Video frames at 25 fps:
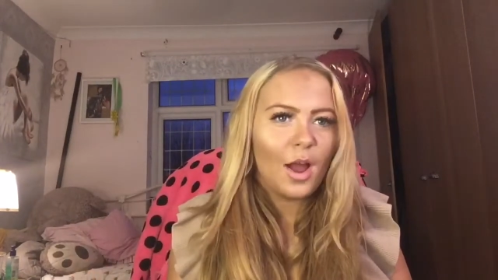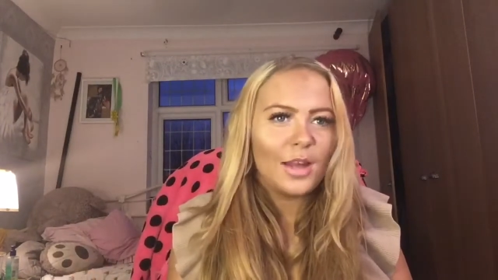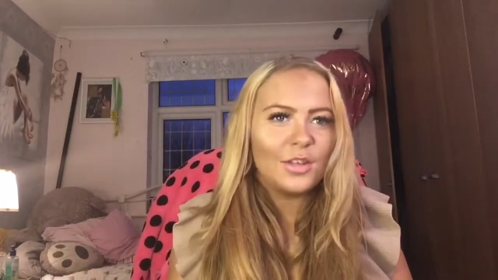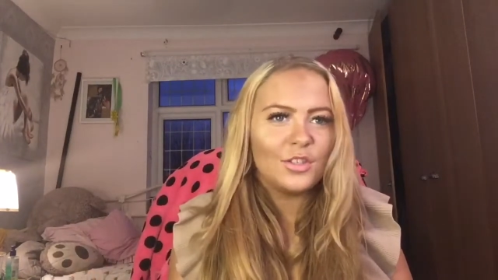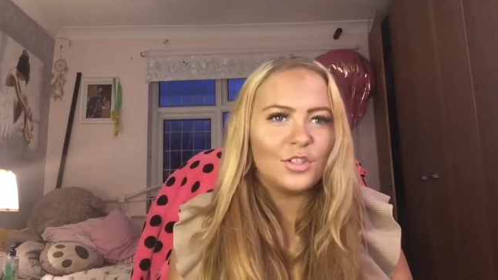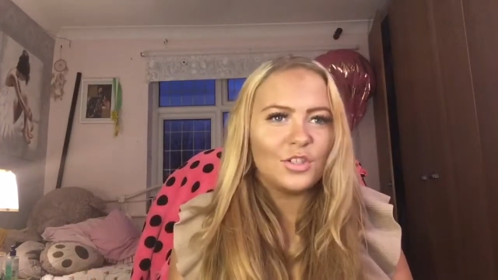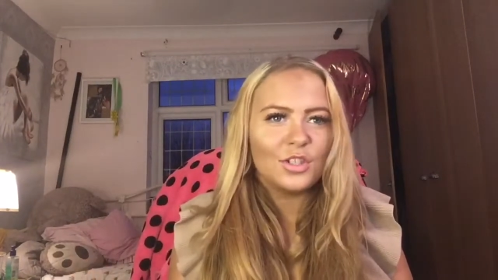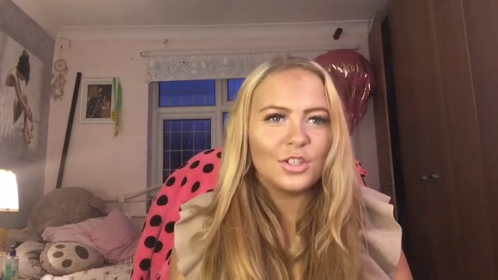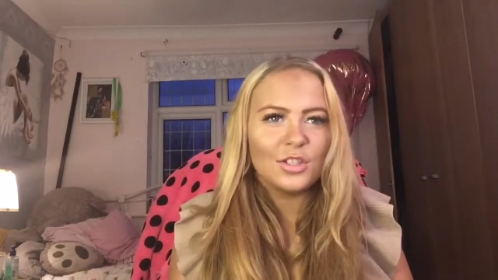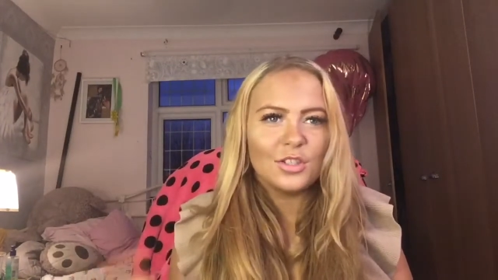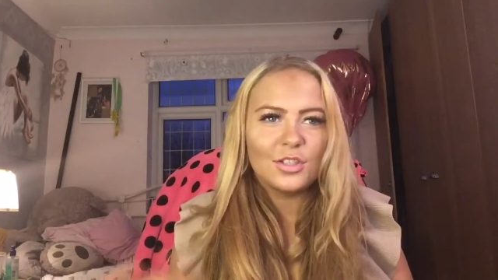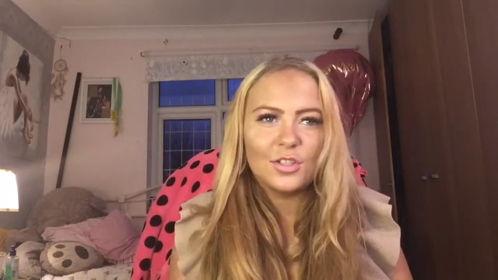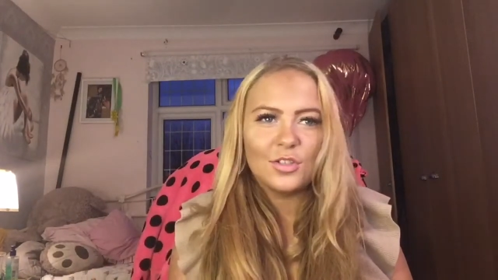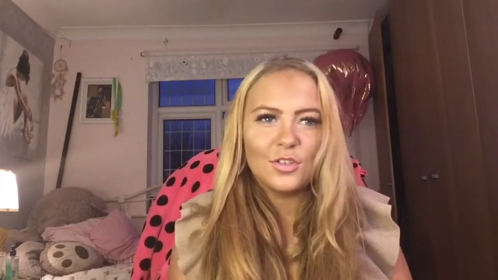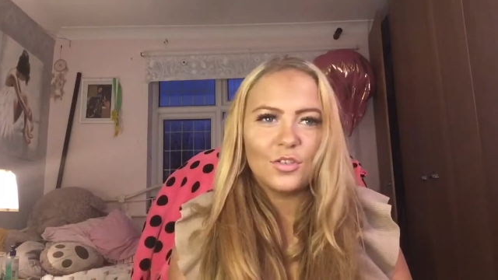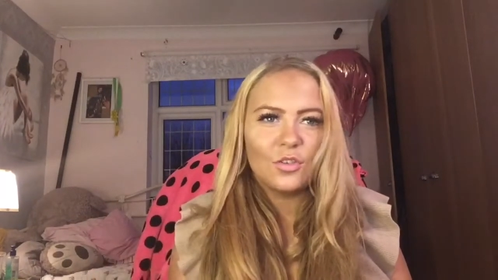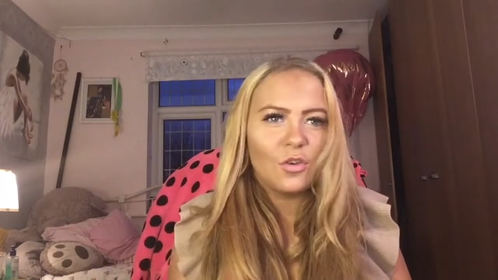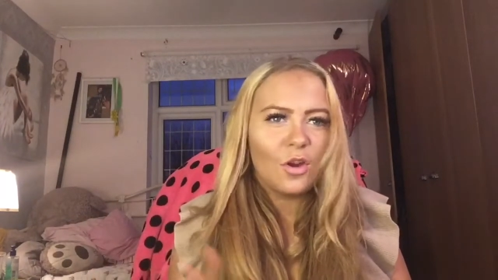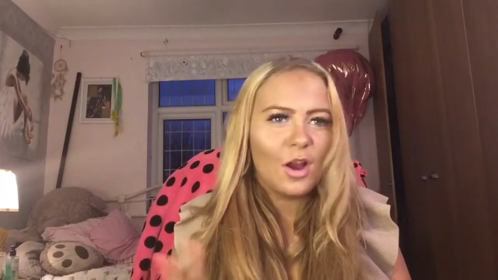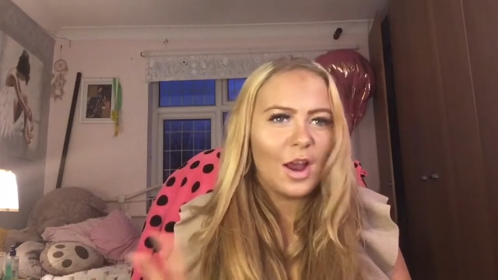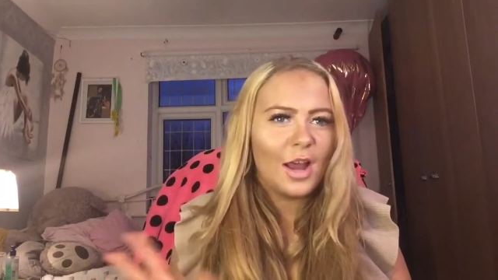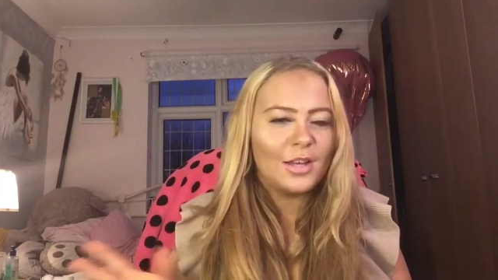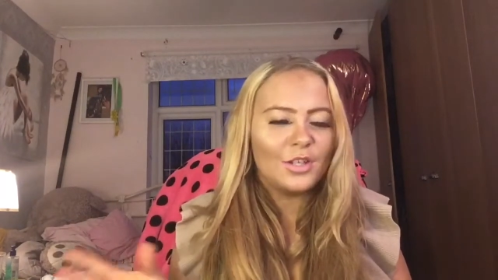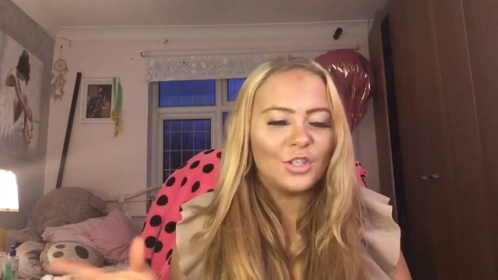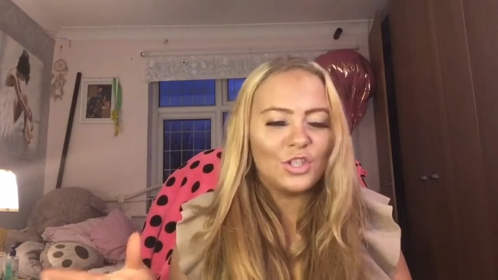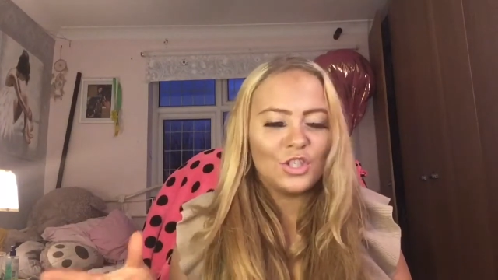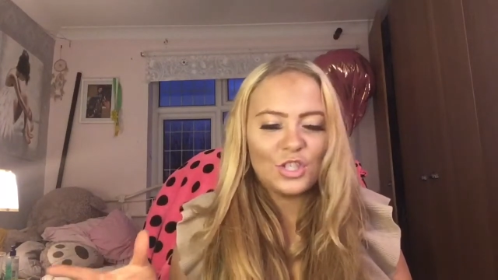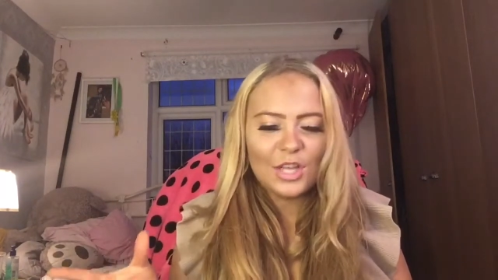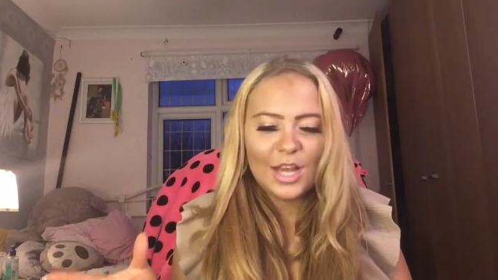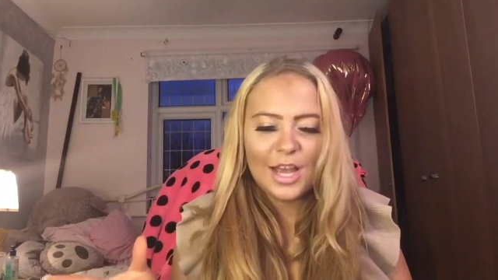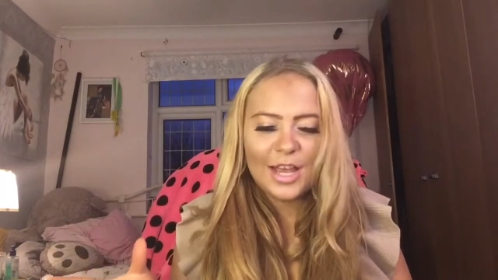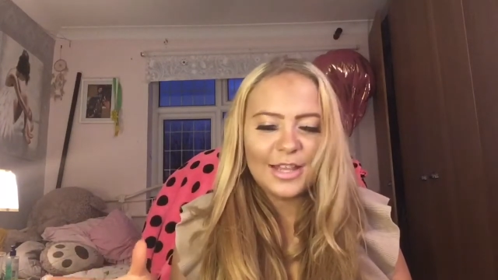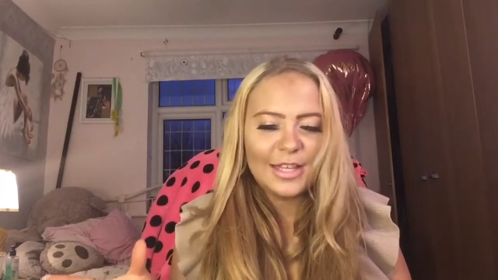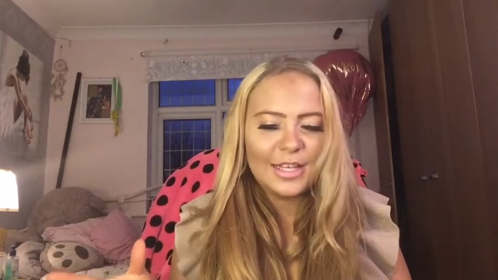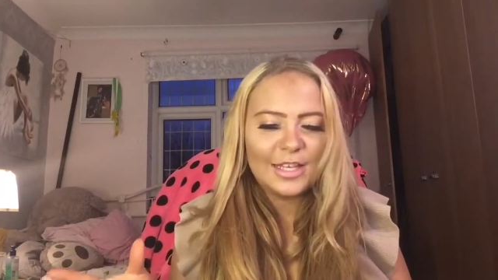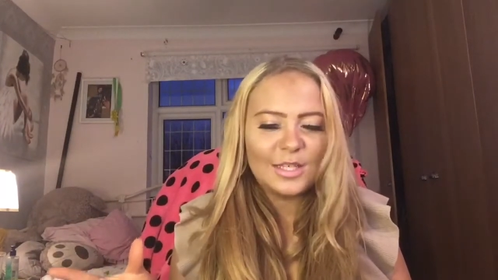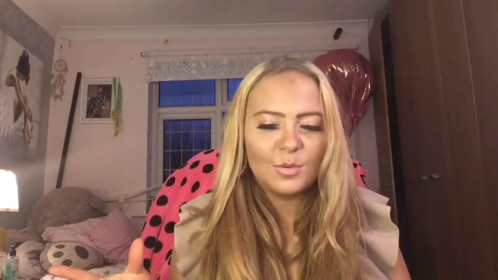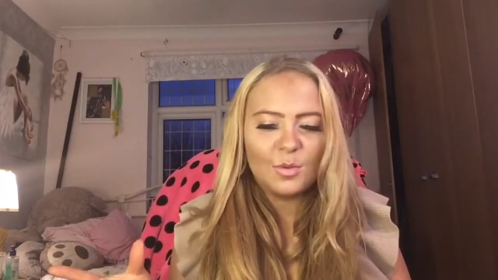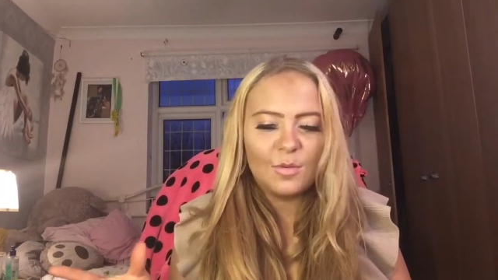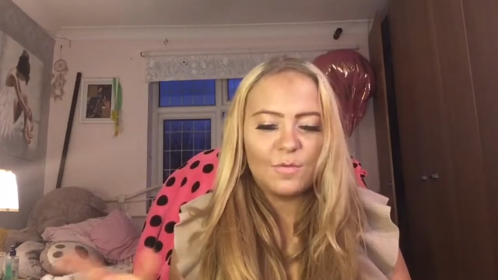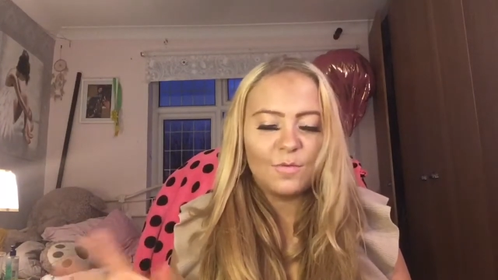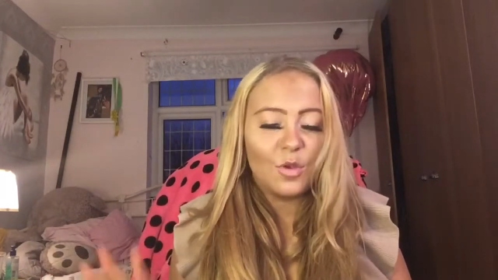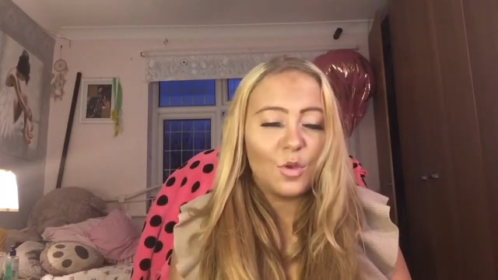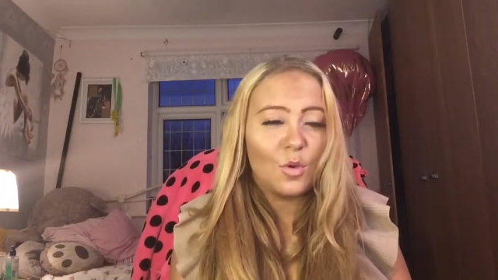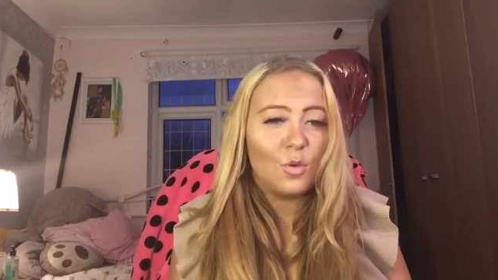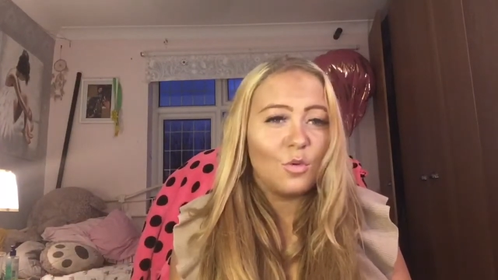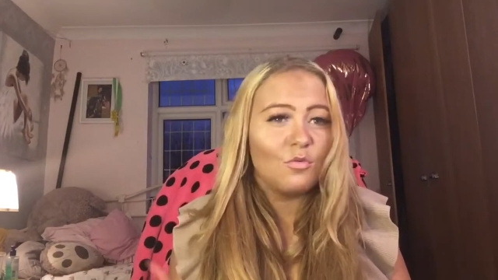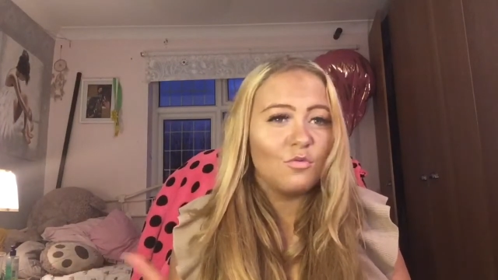just try and share these with you,